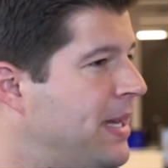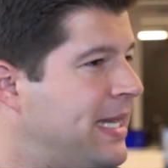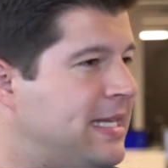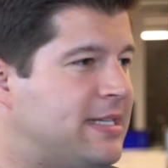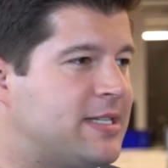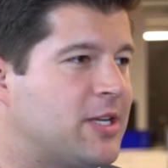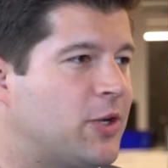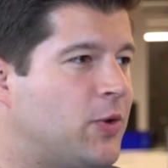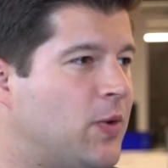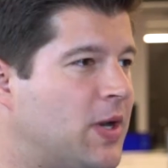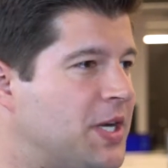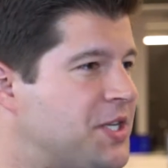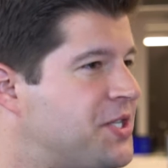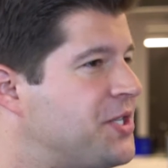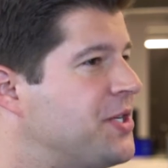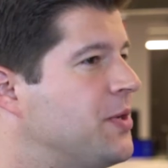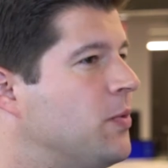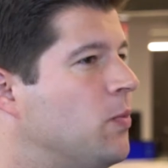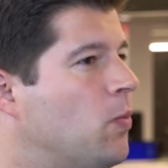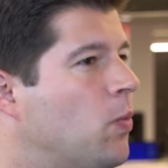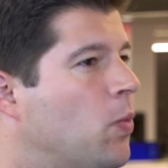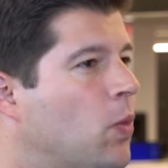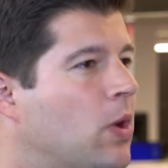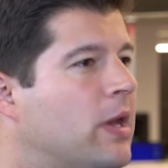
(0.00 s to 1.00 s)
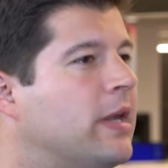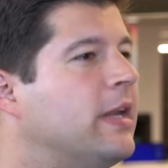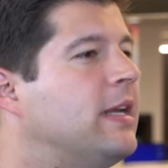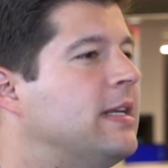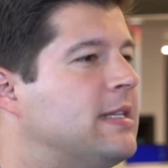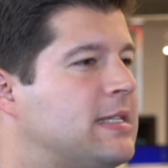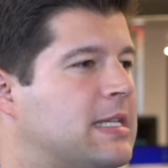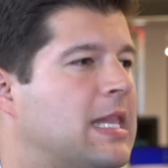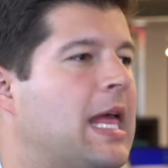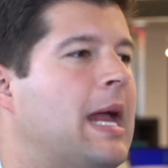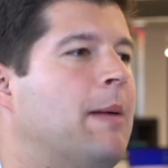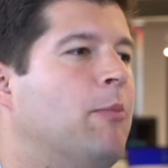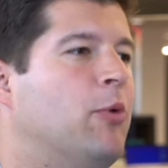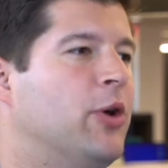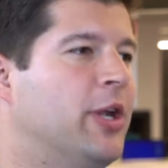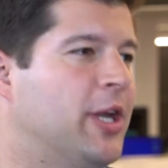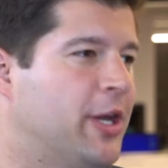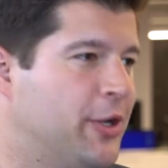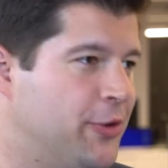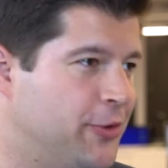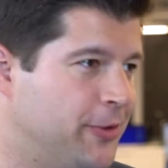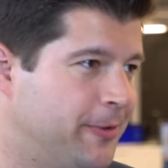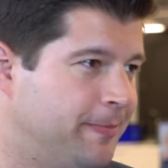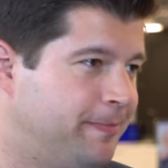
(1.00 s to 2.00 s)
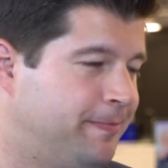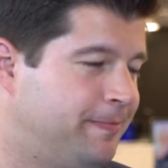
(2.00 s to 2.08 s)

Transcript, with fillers: Basic question What is Lab 100?